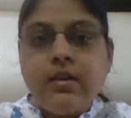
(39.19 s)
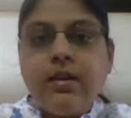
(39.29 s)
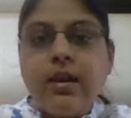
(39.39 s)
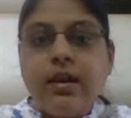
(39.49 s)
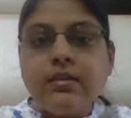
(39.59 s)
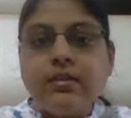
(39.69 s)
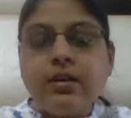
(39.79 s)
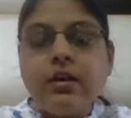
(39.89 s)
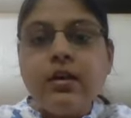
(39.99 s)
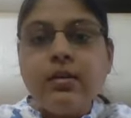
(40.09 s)
like it is
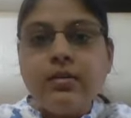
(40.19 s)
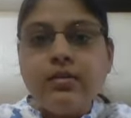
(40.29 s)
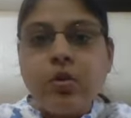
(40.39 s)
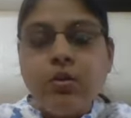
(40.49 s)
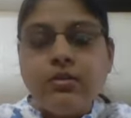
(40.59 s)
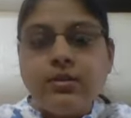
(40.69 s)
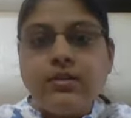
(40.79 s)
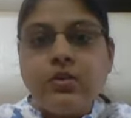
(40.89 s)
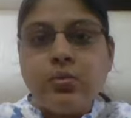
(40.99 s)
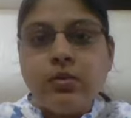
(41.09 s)
a constant
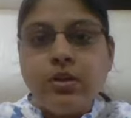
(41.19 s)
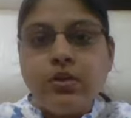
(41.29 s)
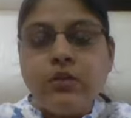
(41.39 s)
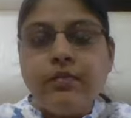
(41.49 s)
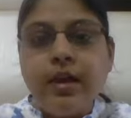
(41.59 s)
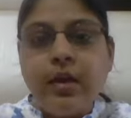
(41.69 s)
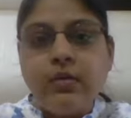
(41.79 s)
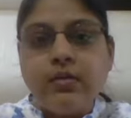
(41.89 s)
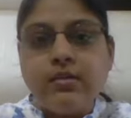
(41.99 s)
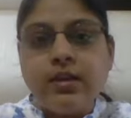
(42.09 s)
stimulation of
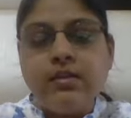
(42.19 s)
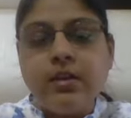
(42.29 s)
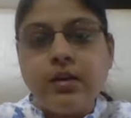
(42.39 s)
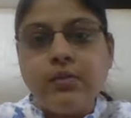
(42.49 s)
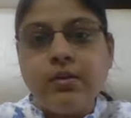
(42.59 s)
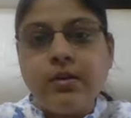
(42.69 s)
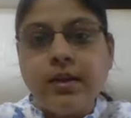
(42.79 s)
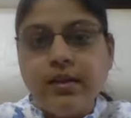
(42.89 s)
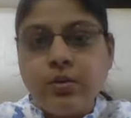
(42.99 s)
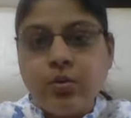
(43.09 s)
agonistic drugs will
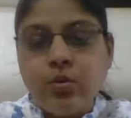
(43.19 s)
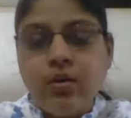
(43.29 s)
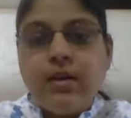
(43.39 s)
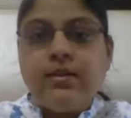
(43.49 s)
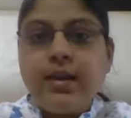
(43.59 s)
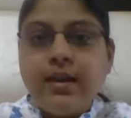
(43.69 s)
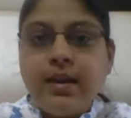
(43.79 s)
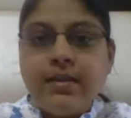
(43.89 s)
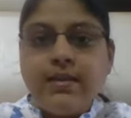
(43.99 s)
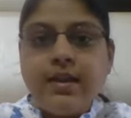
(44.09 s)
lead to
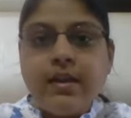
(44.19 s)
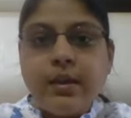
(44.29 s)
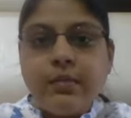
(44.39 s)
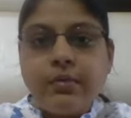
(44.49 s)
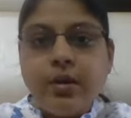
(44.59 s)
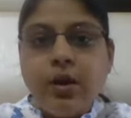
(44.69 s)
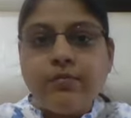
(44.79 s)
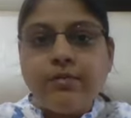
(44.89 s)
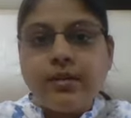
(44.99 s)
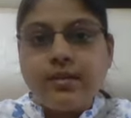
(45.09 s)
decrease in activity of
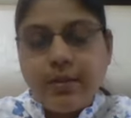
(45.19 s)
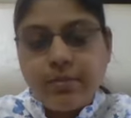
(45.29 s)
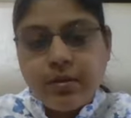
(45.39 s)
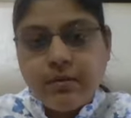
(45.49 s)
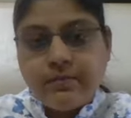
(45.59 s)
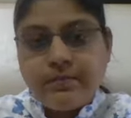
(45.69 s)
the receptor.